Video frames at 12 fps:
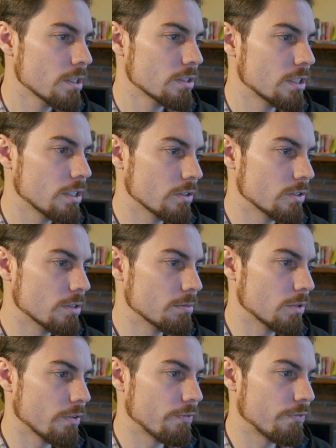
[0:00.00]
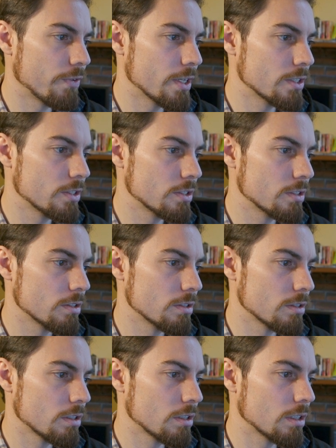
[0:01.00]
c.gym.face
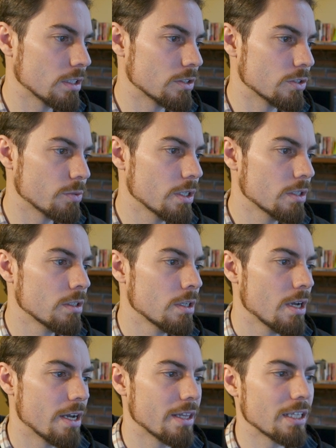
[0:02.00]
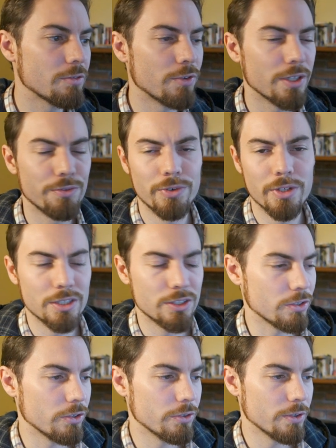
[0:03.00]
clicked as well, and that's really
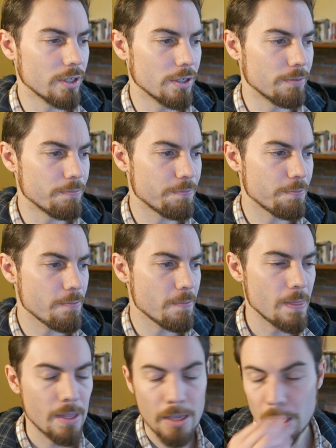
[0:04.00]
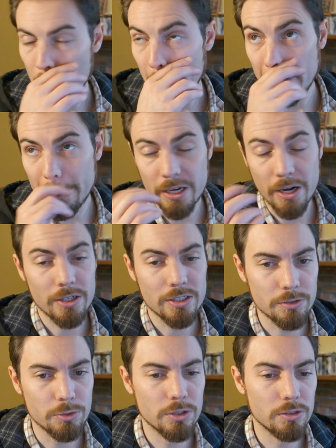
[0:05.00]
so the
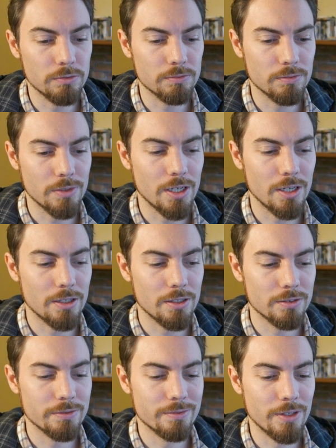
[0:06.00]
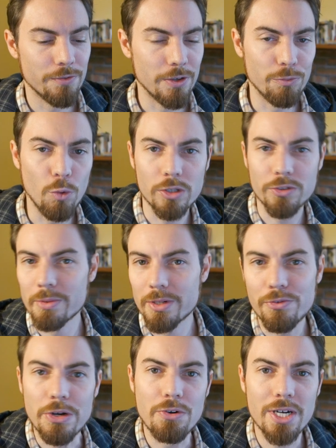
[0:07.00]
character will, if he walks from a
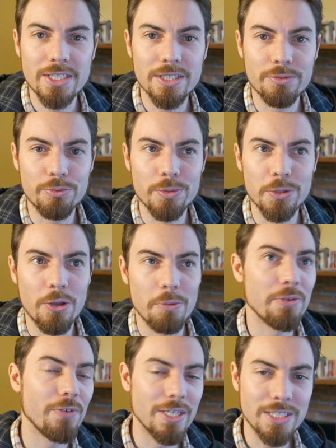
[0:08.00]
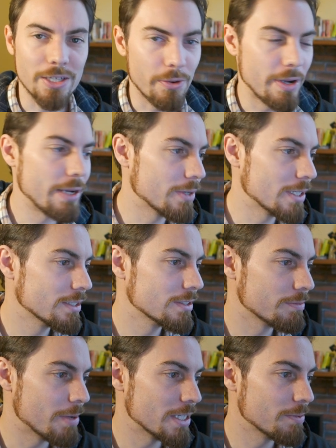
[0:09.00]
different direction, will not be facing away when
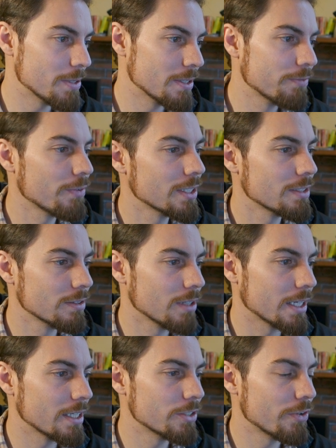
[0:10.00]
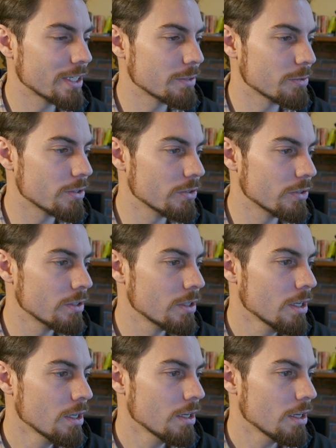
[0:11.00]
he's meant to be interacting with the door.
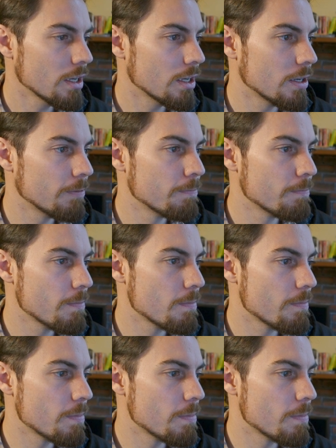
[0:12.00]
And